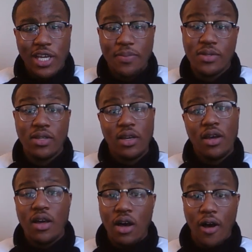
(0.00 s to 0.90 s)
tips
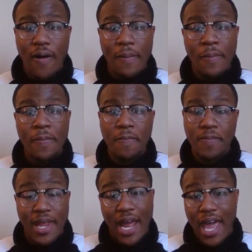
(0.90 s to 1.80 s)

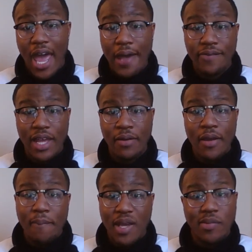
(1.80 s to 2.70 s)
that I have that
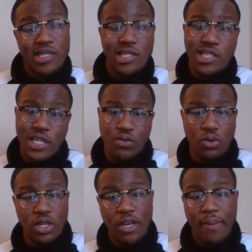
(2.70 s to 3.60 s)
made me
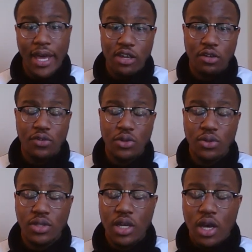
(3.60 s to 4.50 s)
successful in my
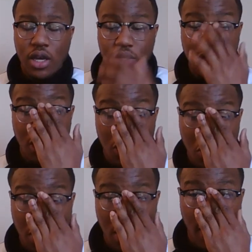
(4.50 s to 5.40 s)
interviews.
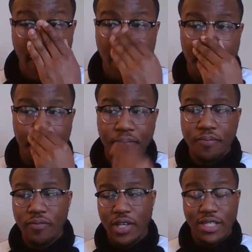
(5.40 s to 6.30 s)
So
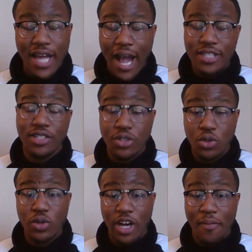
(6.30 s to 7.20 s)
it's actually the
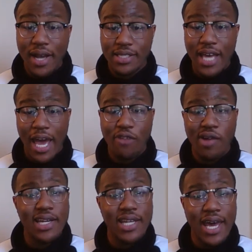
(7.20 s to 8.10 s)
school that I'm actually at
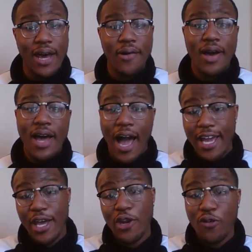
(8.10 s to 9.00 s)
right now.
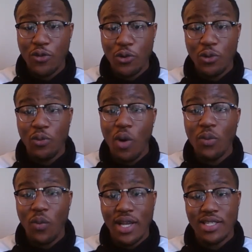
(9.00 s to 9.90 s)
I interviewed
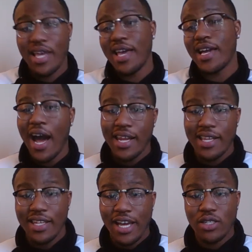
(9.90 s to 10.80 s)
one Wednesday and got
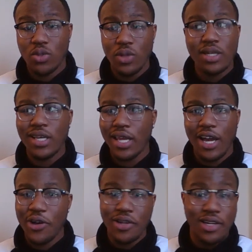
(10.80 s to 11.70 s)
in the next week, and
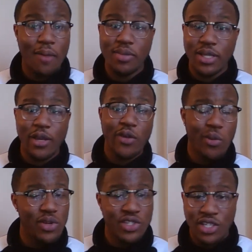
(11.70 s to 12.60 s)
I could not believe it.
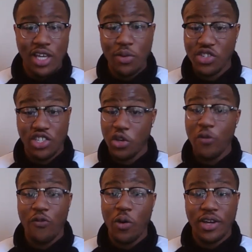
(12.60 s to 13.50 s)
It was just a
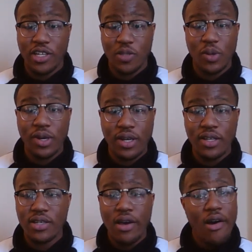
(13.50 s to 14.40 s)
euphoric
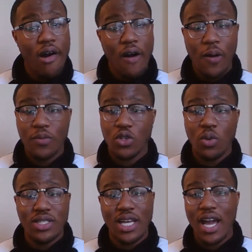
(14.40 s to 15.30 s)
experience.
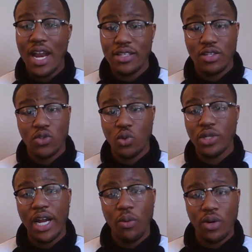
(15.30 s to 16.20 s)
So once I got into the
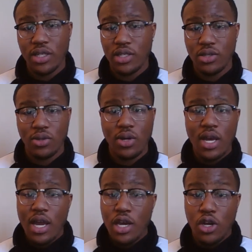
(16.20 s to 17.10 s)
school that I wanted to,
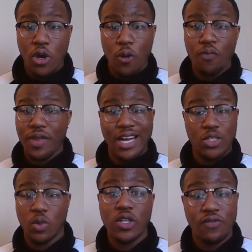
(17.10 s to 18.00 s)
I
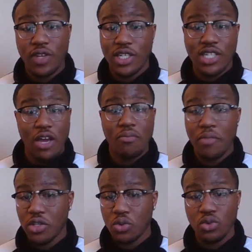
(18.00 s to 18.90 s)
just wanted to finish out
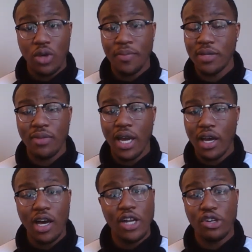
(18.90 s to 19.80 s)
med school. I mean, my
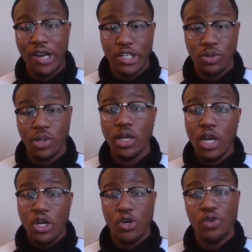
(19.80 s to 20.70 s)
undergraduate
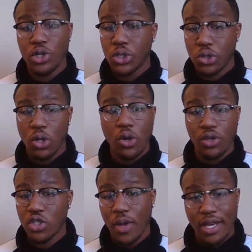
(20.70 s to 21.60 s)
career
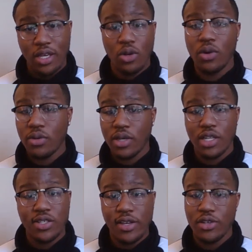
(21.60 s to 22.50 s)
strong. So I,
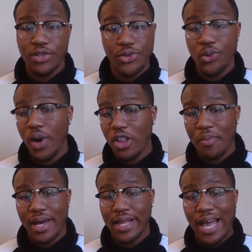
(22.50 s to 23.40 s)
continued to do well in
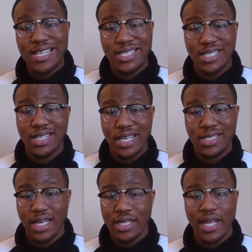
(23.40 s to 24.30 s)
my classes and
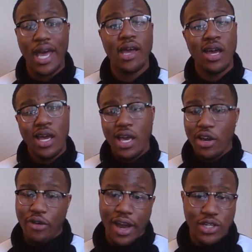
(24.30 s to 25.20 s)
things like that.
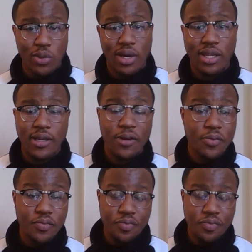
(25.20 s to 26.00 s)
Graduated.